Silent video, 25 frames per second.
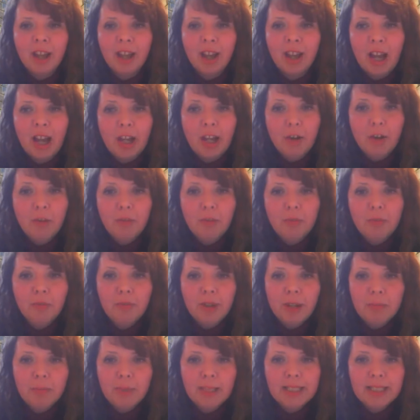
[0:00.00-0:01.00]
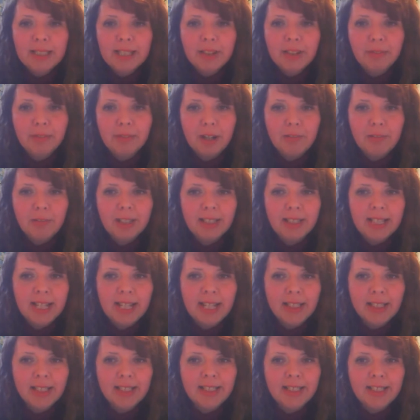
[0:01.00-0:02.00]
I often found myself having
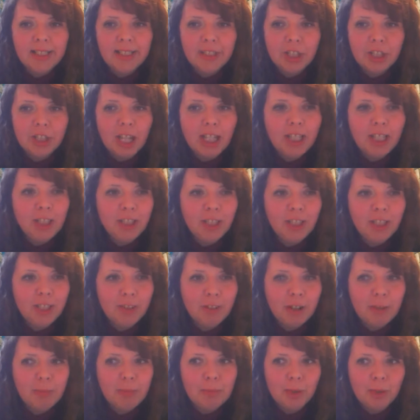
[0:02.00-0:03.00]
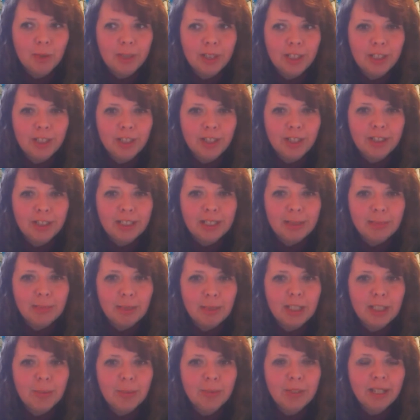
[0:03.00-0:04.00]
to answer challenging grammar questions,
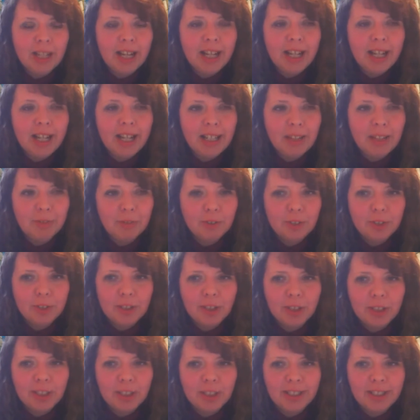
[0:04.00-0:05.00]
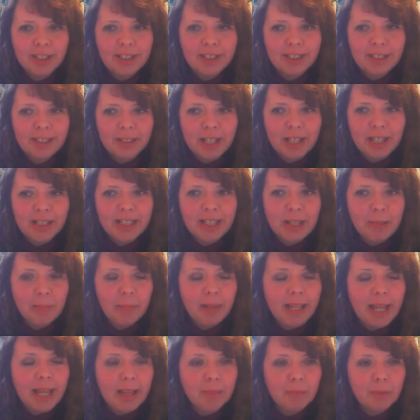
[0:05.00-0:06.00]
especially with higher level students, as they
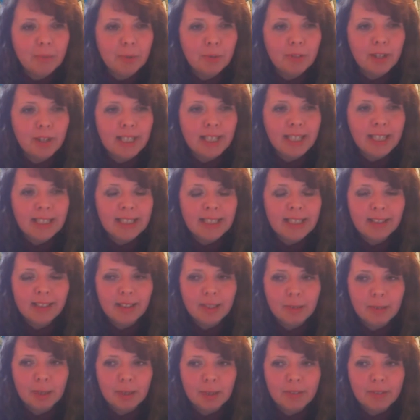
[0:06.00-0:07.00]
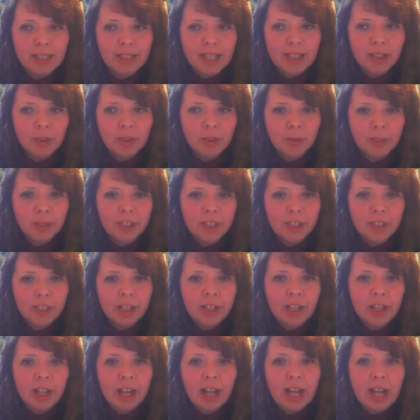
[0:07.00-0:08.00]
became more analytical about the language.
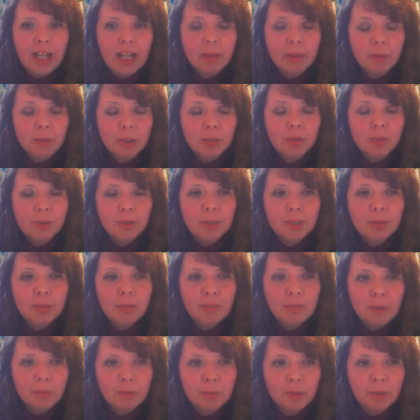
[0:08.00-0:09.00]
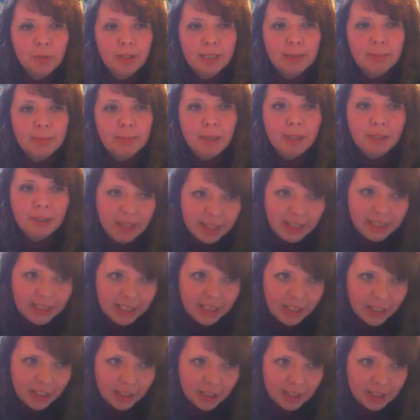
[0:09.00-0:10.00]
And I'm sure some of the more
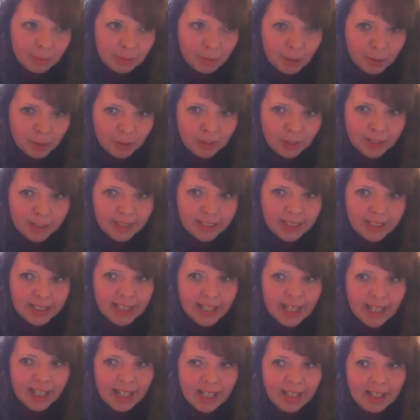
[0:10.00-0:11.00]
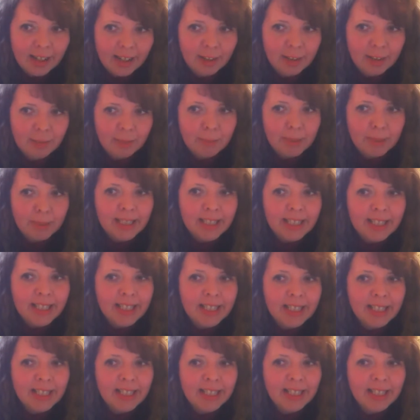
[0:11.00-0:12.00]
experienced teachers among us today are
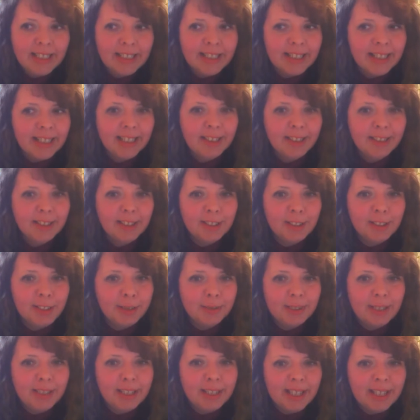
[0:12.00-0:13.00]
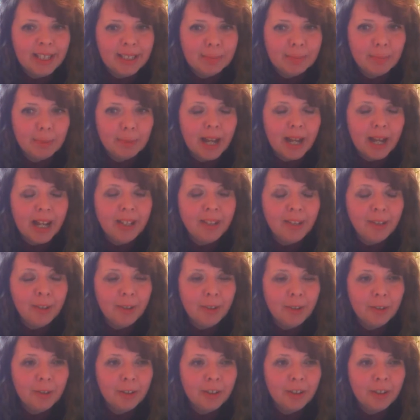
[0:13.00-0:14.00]
particularly skilled at doing this. But I
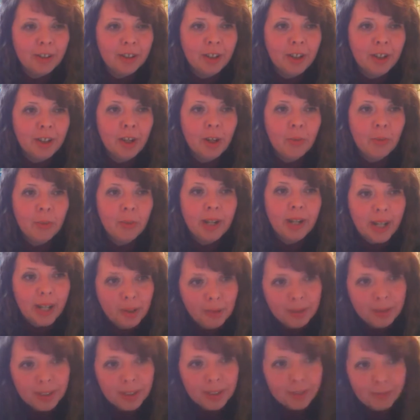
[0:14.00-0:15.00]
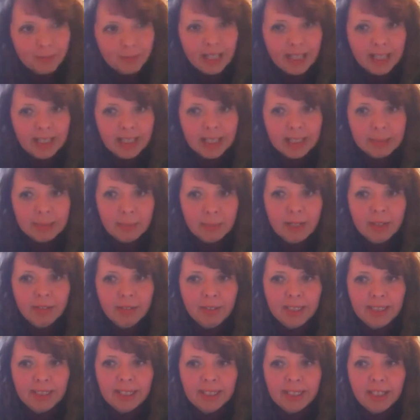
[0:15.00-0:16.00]
know that when I was a fairly
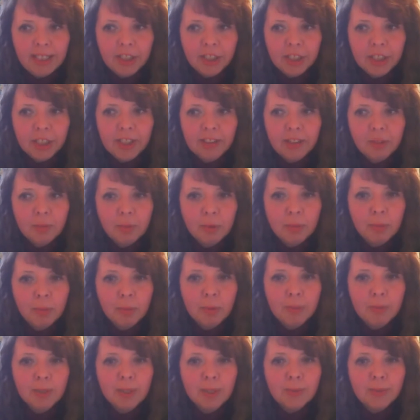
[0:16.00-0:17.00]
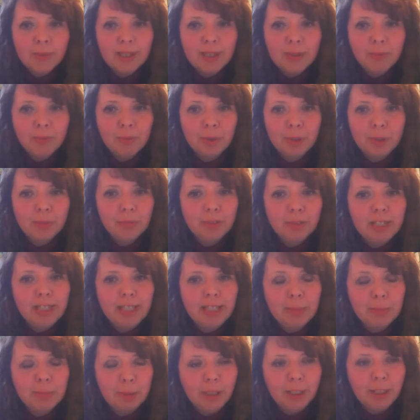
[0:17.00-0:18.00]
inexperienced teacher, there were moments when I would have
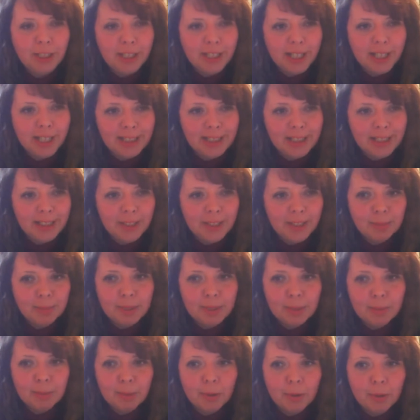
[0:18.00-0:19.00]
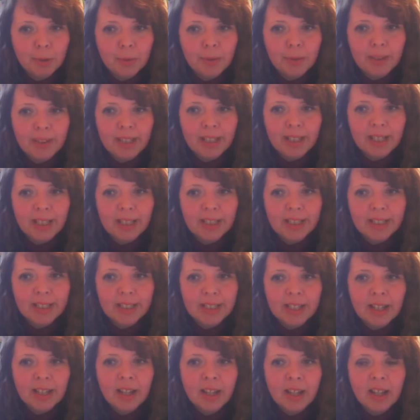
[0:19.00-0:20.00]
really appreciated some support with this.